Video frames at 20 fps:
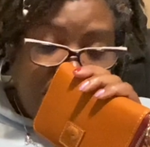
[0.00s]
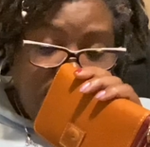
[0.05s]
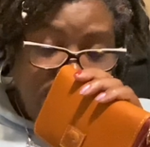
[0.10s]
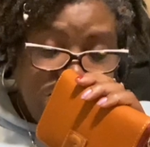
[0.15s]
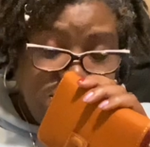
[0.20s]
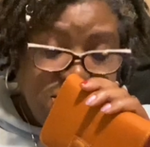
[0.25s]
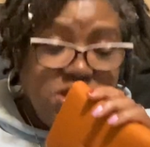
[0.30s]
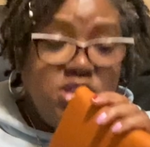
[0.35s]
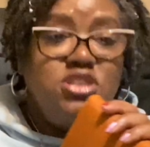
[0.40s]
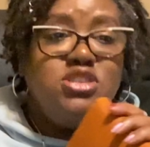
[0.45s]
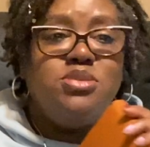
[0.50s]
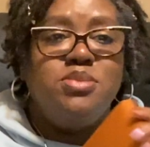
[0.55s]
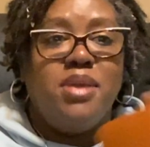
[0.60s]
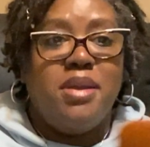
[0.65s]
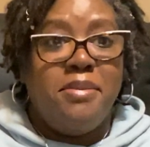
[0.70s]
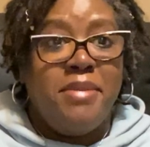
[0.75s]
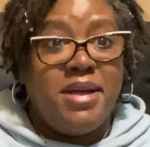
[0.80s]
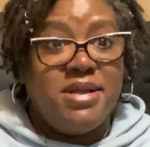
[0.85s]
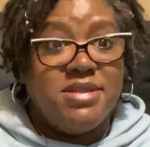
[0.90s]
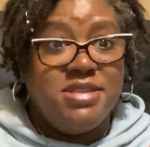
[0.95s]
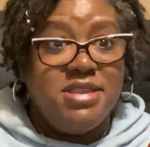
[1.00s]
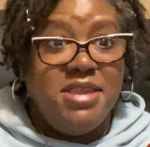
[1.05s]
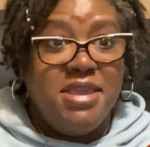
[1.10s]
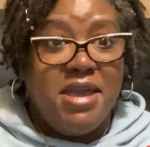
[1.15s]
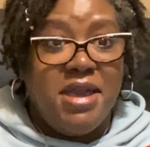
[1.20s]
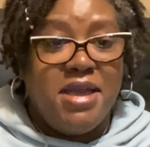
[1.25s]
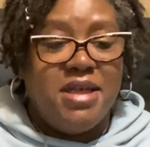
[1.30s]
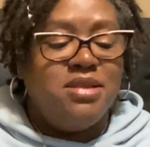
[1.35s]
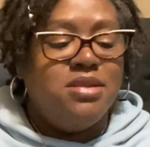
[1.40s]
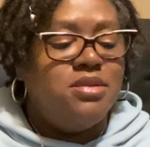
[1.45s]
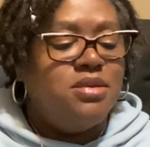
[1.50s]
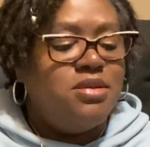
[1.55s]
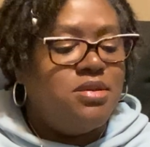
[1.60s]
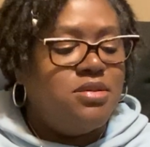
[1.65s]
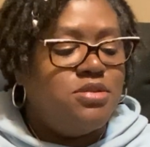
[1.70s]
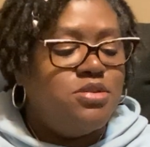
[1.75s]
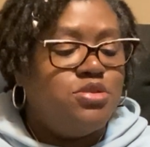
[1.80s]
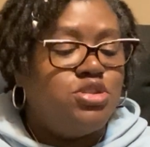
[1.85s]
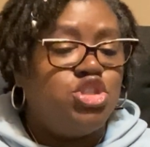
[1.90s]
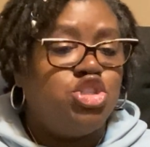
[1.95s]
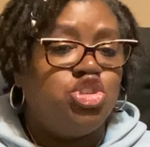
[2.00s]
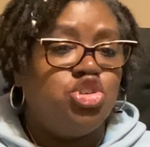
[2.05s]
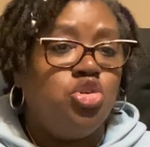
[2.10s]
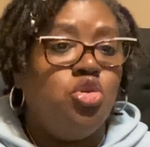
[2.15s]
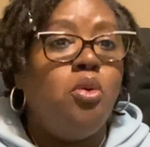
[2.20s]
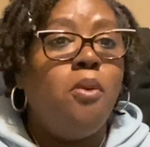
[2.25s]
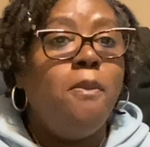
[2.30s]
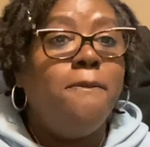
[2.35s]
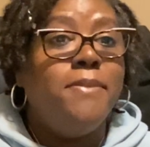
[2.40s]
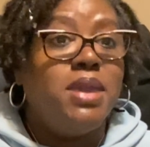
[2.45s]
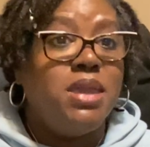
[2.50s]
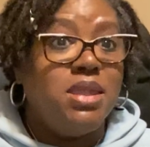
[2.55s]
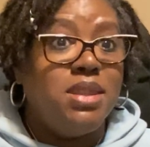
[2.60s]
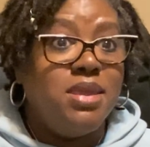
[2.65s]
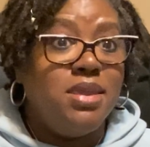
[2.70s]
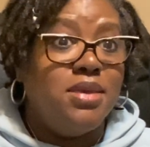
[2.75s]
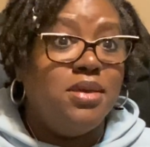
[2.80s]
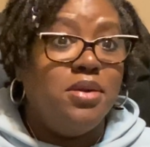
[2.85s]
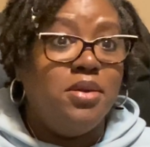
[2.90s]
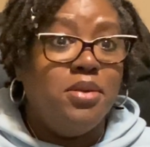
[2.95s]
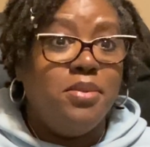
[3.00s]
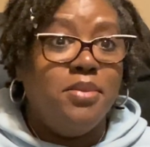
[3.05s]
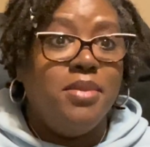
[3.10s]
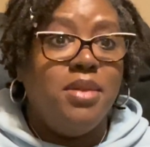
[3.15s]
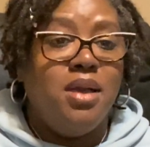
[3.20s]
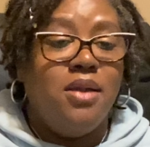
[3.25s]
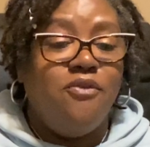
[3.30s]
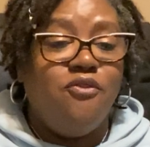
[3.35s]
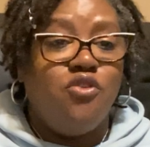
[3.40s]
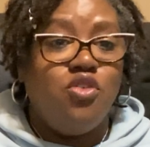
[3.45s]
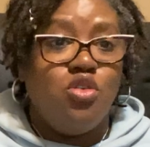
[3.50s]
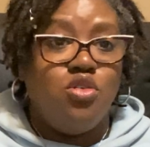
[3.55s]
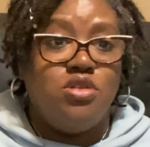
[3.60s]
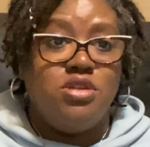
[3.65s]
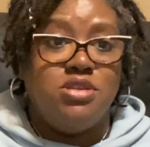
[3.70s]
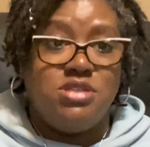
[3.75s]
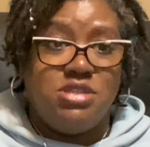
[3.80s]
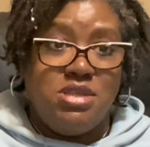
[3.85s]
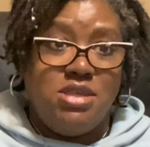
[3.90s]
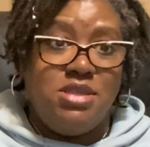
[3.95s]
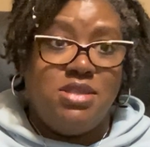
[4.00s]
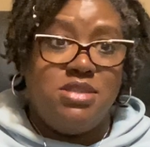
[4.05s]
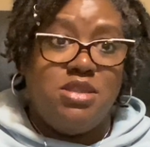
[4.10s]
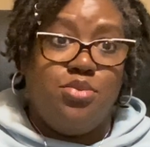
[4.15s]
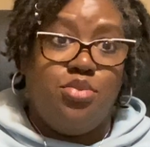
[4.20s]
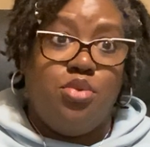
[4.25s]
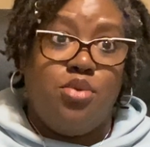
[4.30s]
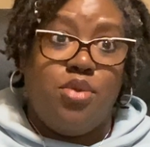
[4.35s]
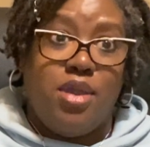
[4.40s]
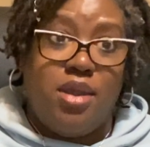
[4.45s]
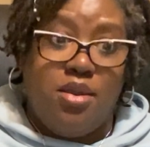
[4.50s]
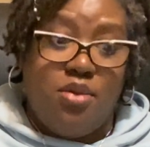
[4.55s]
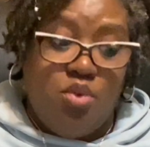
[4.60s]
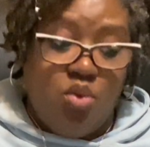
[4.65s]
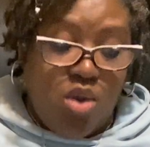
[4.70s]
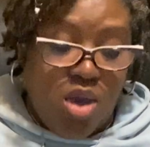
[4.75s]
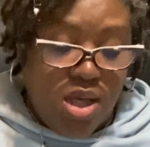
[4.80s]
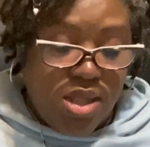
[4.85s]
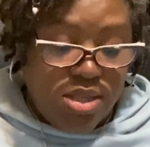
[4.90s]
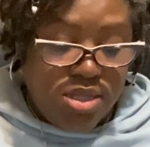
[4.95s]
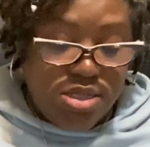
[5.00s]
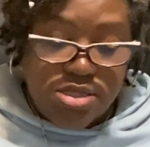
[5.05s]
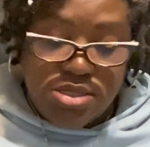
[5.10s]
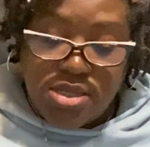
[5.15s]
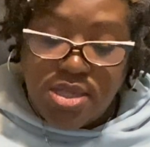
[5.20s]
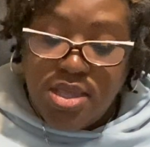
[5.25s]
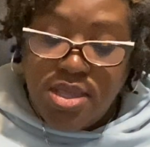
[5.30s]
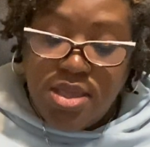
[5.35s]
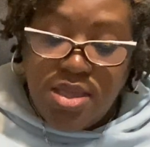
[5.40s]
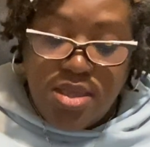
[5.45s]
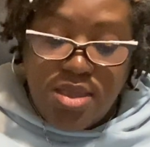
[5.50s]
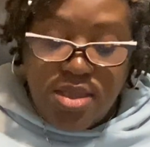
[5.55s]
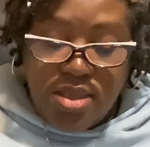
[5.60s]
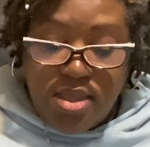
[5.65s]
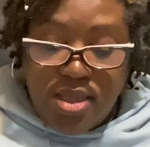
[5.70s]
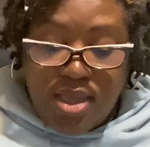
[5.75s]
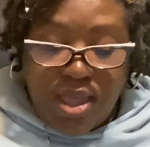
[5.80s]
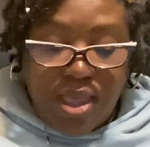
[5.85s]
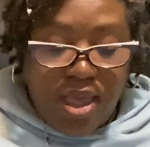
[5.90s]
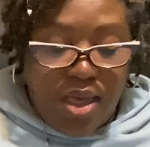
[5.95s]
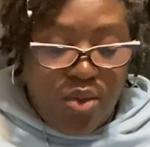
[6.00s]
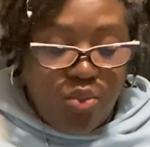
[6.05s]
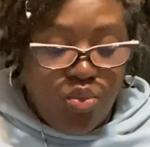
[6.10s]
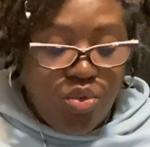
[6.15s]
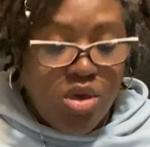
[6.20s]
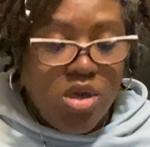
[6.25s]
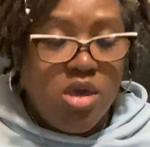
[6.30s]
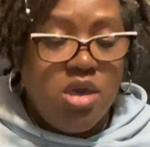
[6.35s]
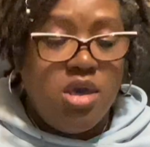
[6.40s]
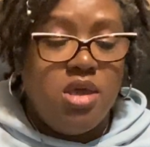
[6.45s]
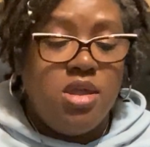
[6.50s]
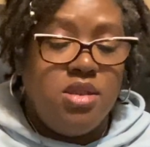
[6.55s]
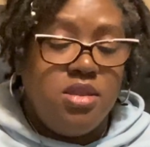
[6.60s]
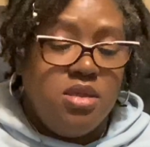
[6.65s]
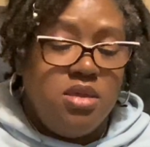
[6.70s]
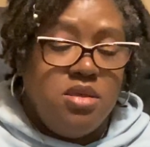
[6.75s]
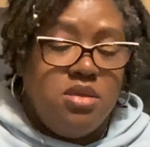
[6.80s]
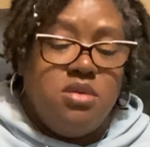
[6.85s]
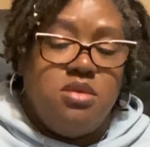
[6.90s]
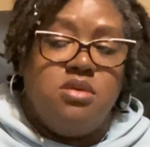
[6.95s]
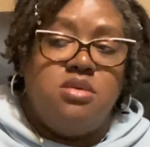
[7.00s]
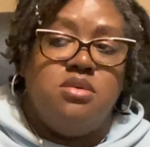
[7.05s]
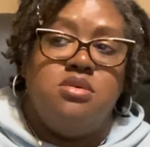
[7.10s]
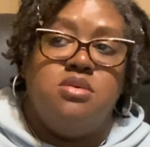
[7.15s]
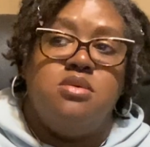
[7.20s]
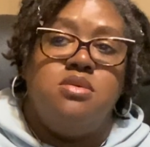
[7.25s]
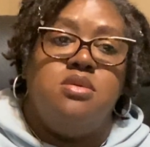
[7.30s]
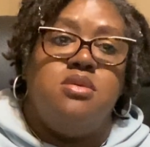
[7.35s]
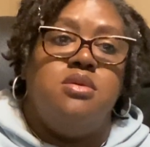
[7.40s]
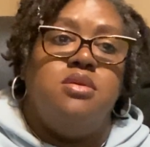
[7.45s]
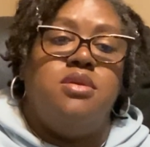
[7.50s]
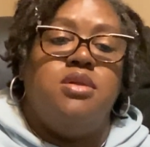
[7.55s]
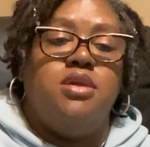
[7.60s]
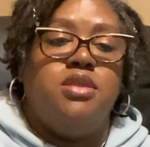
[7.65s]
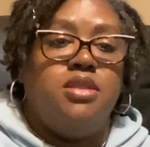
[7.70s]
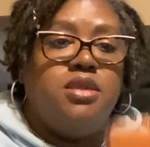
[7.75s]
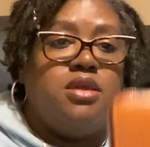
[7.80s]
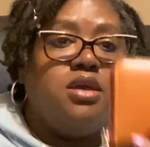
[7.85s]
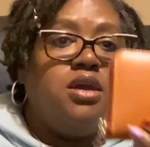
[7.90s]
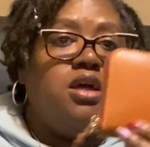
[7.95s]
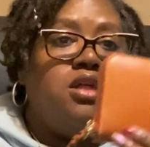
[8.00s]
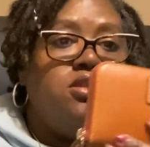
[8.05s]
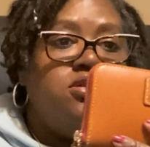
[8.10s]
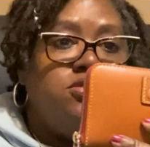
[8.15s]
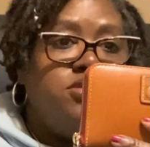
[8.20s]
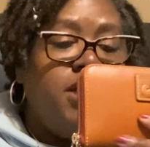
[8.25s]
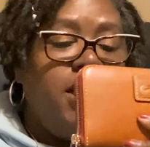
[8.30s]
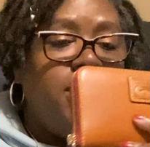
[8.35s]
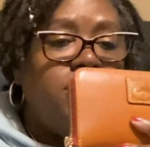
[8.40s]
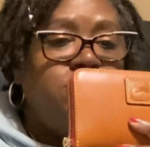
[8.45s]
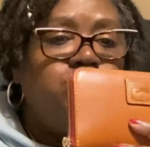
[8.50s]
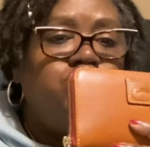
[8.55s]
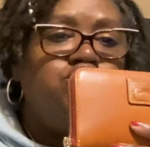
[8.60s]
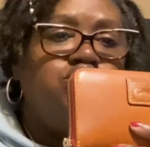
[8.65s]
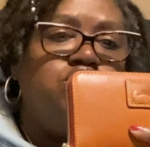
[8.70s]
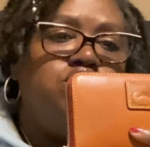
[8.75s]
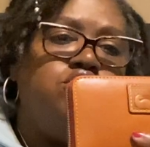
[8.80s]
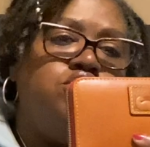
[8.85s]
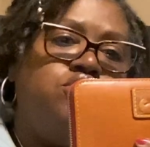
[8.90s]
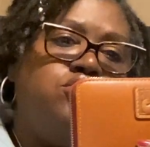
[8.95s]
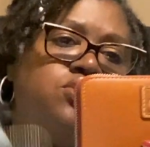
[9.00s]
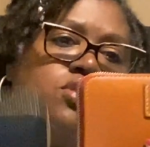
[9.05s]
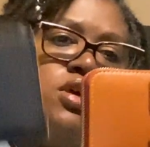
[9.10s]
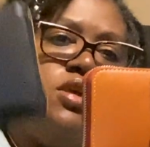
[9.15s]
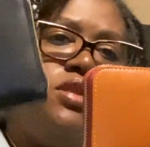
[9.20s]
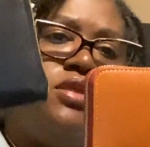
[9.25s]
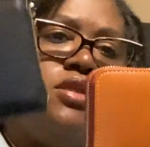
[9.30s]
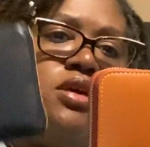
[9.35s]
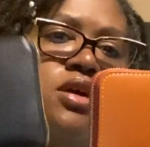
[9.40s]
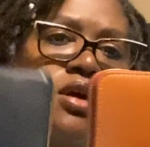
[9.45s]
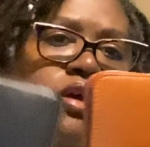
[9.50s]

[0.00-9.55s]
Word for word: Excuse me, I'm about to yawn. Two medium Florentine zip around wallets. I got one in the color natural and the